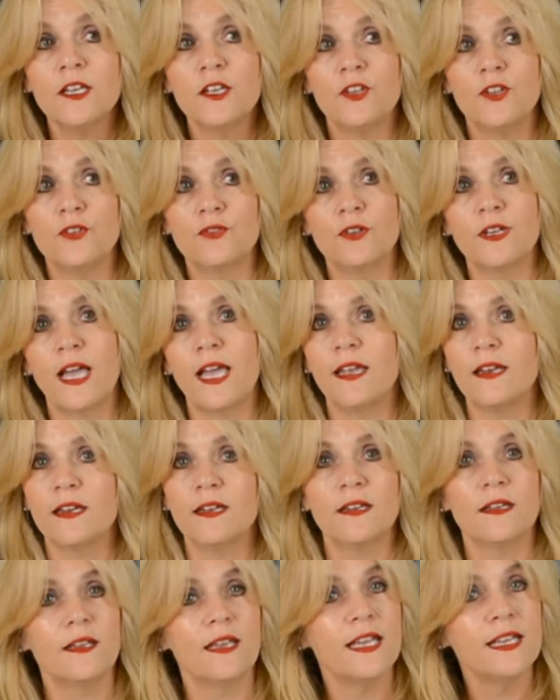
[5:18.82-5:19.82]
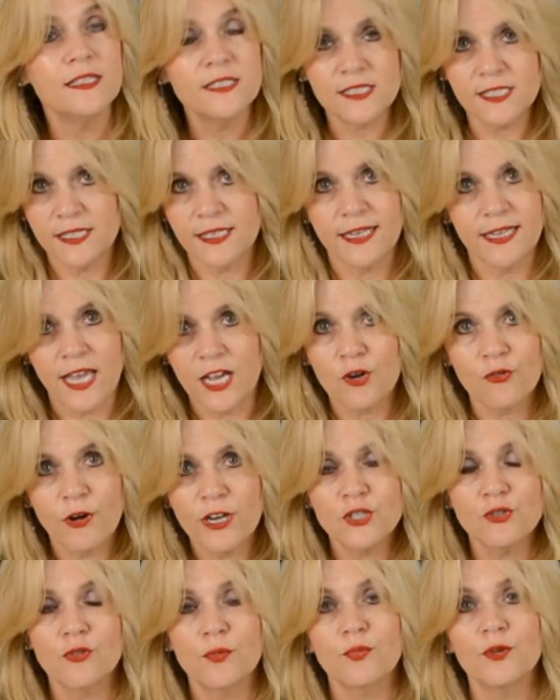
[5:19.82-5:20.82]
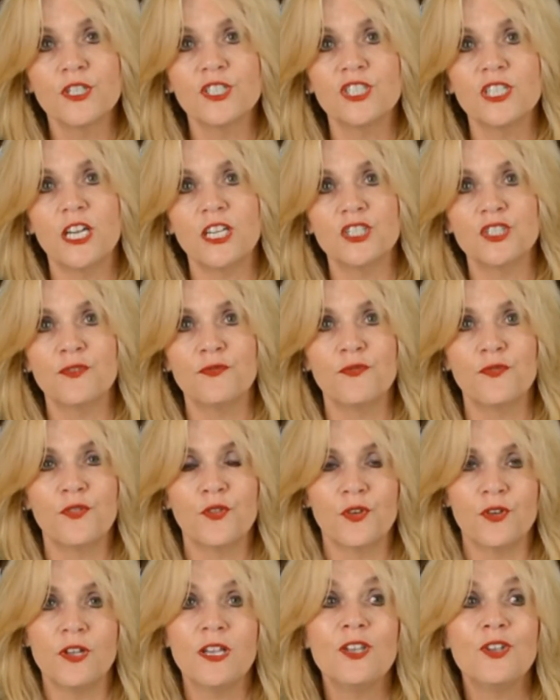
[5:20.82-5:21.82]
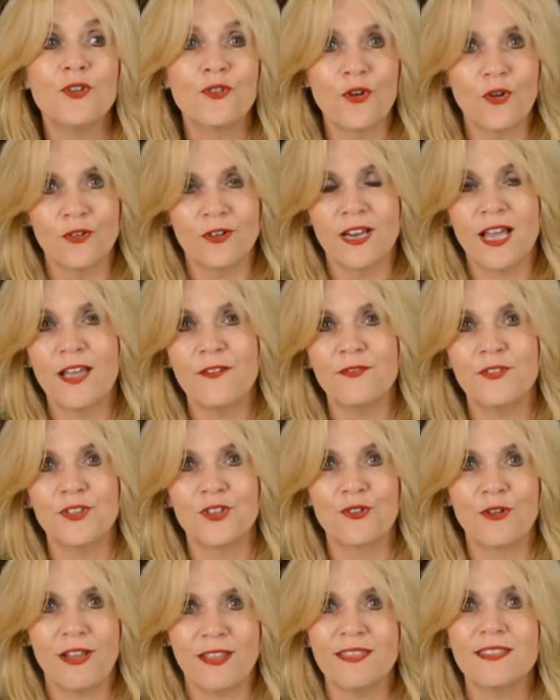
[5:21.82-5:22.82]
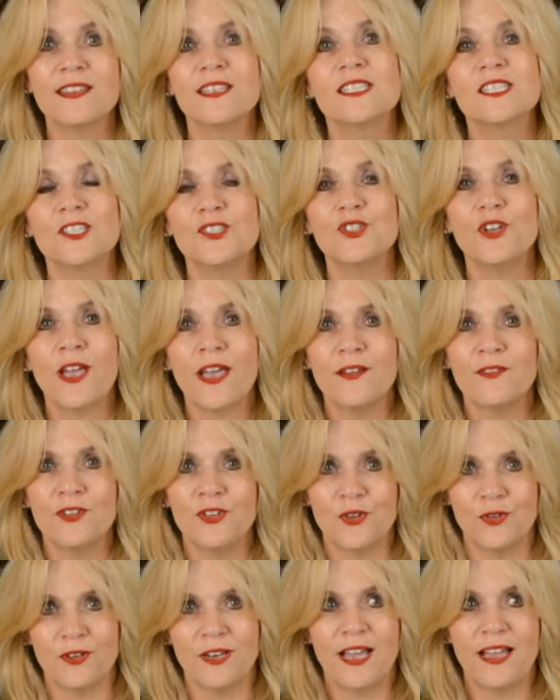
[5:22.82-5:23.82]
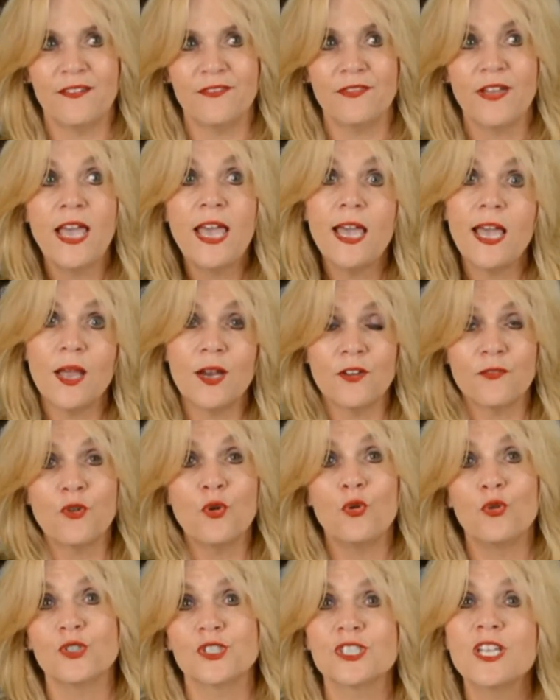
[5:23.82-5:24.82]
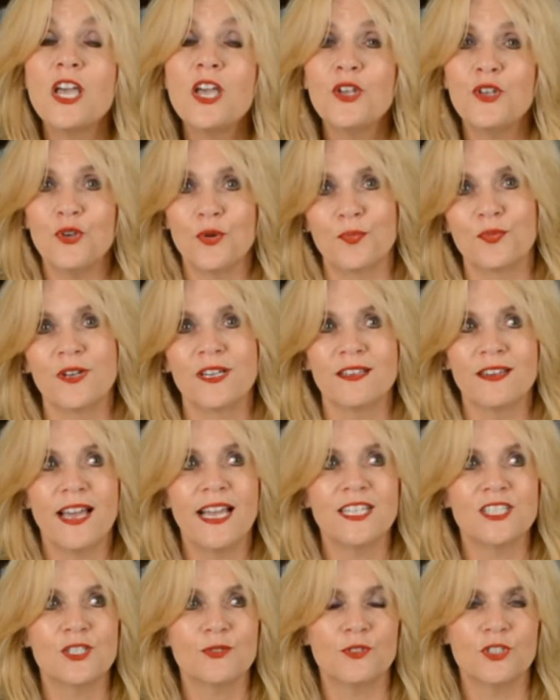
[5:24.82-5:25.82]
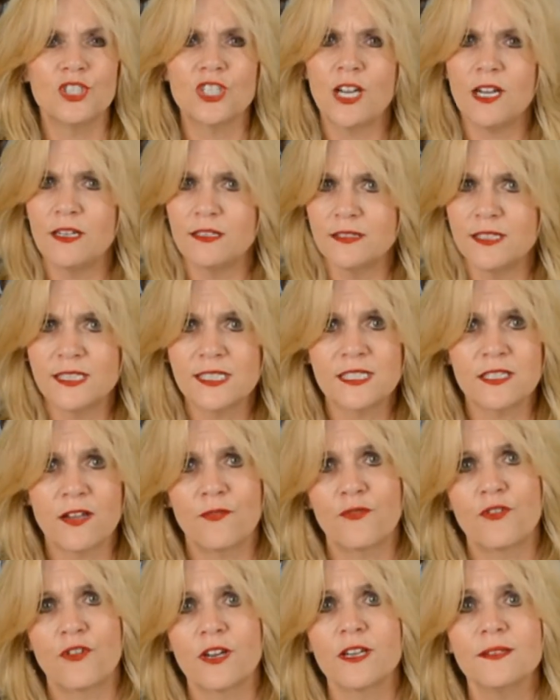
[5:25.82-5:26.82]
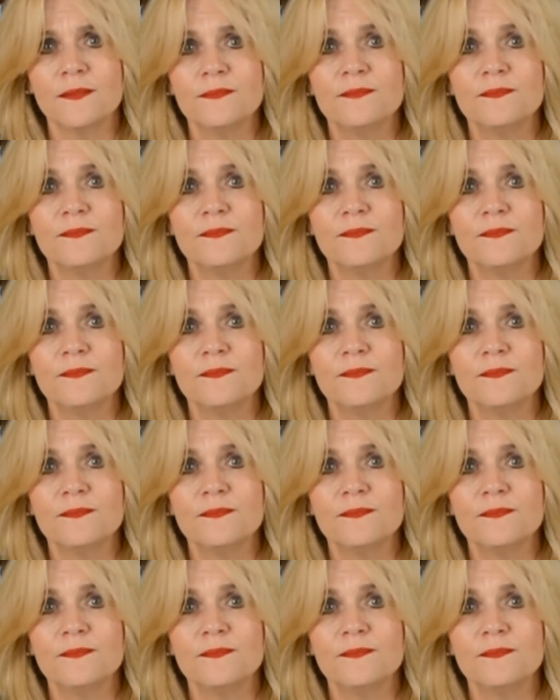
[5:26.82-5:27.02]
you'll gain instantly a greater appreciation for your own life and the great things that you have in your life. And of course, you'll bring light to a child that's suffering.